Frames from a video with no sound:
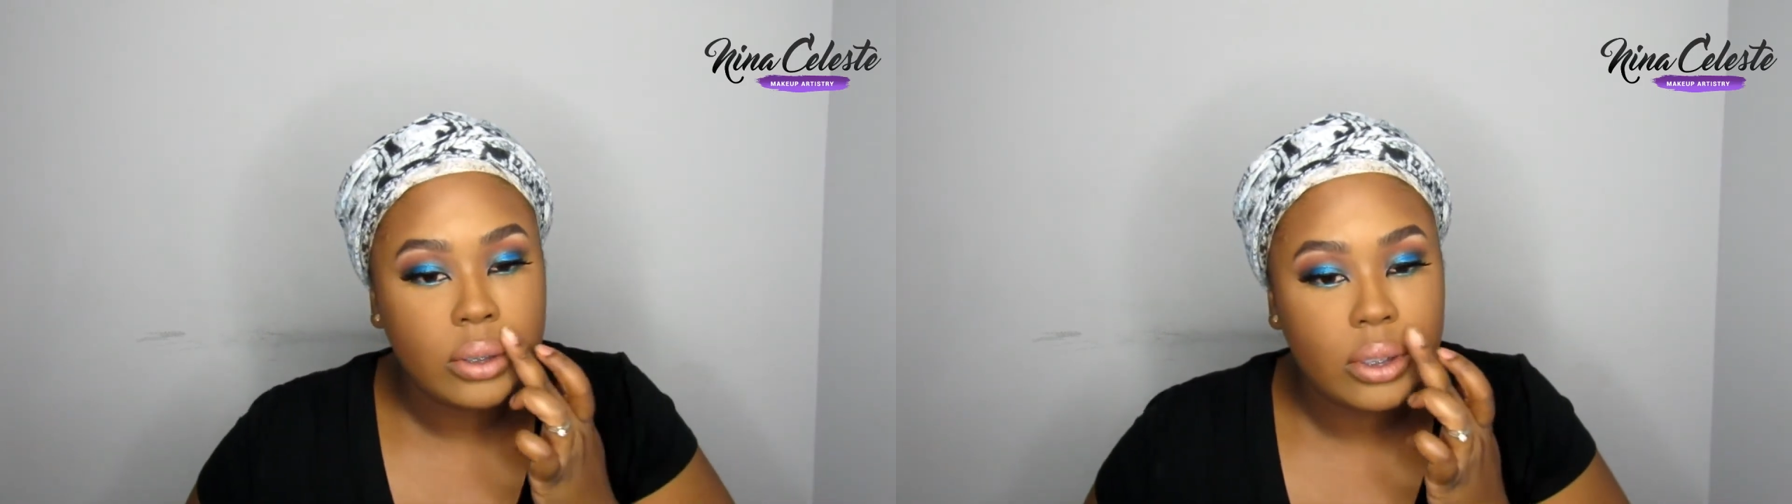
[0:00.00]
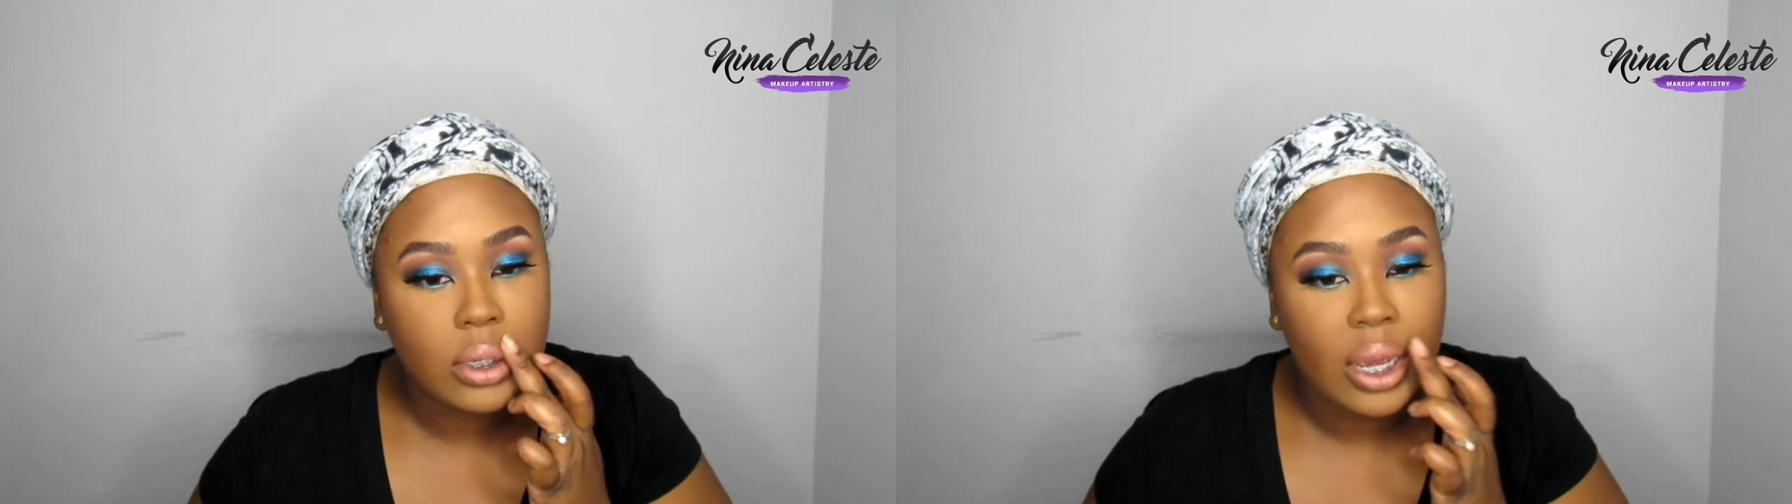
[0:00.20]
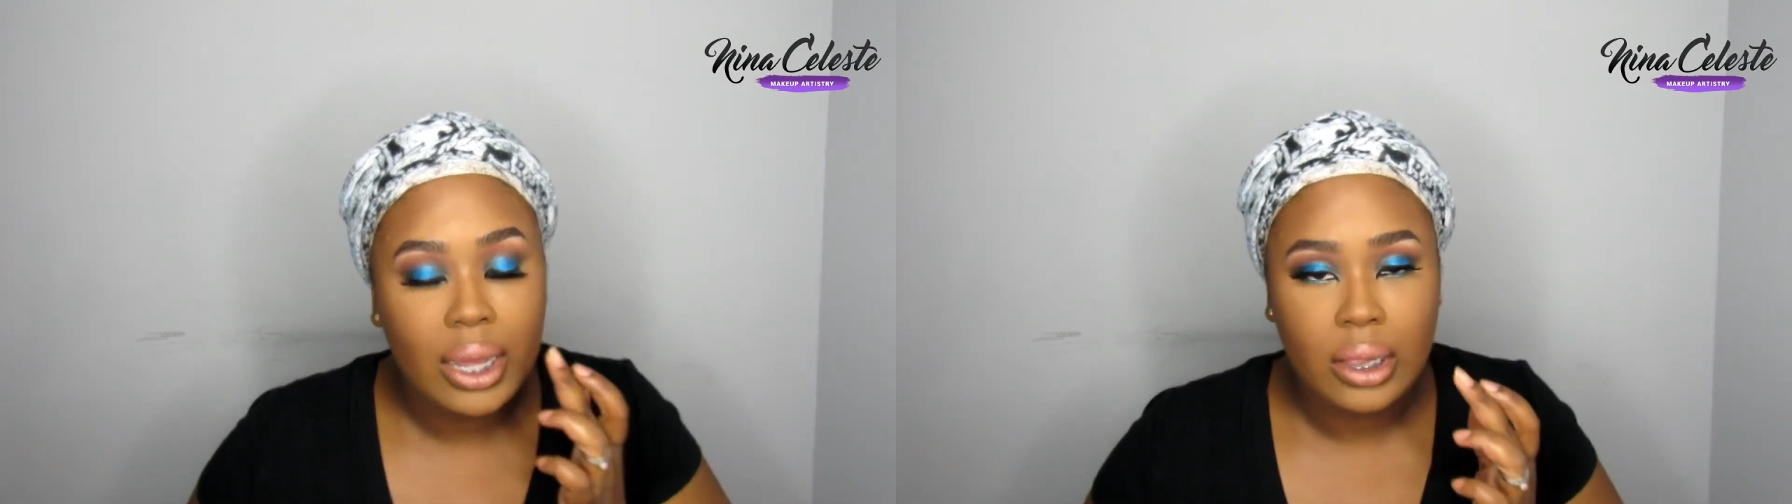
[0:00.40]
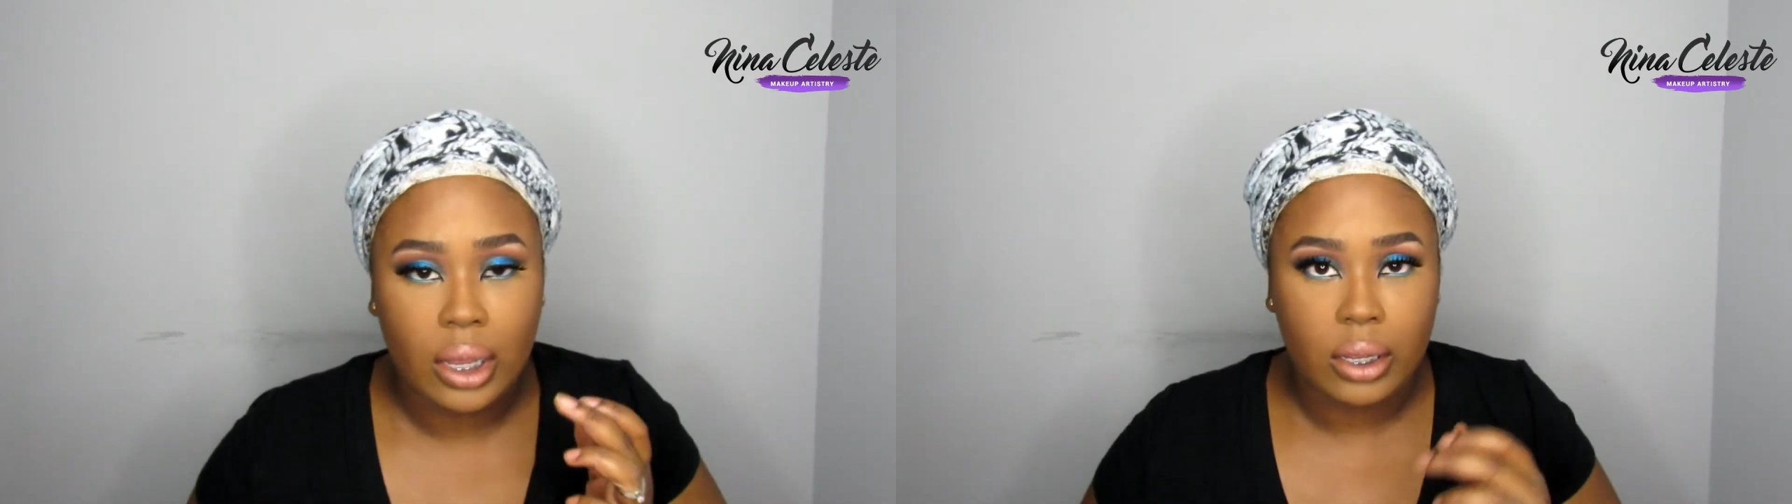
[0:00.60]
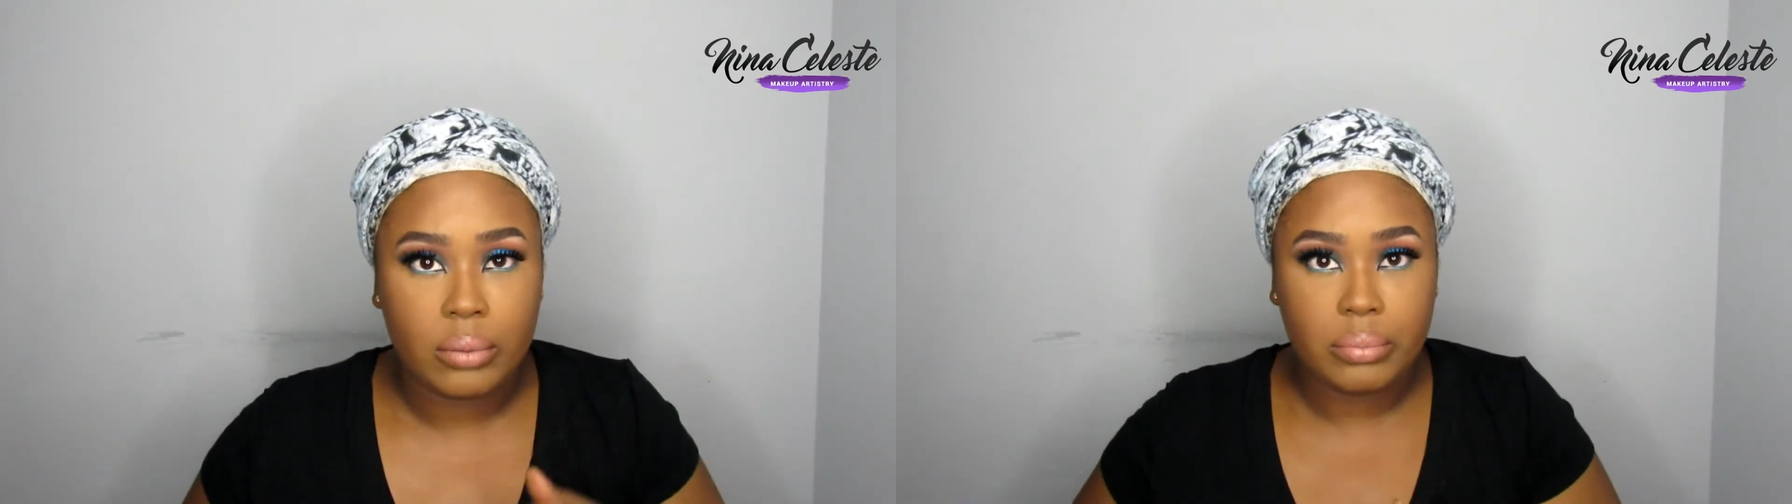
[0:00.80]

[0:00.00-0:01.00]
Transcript: did highlight,